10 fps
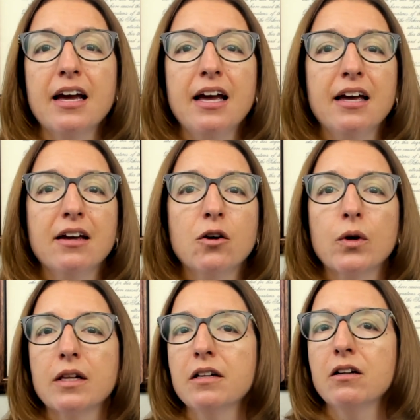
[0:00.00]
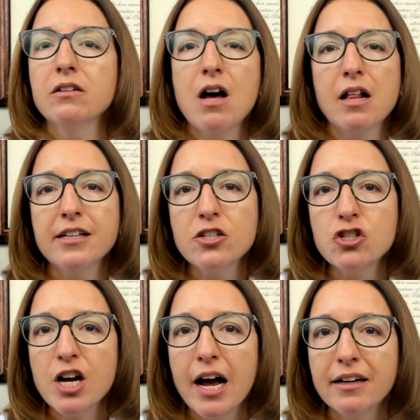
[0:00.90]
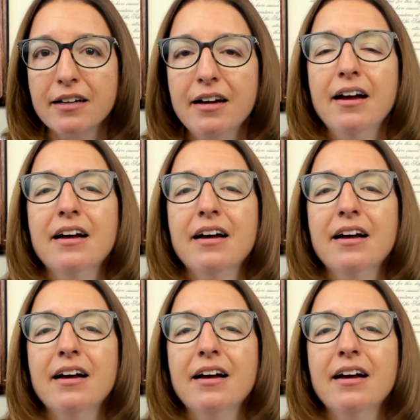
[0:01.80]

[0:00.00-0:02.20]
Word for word: a quick little knowledge check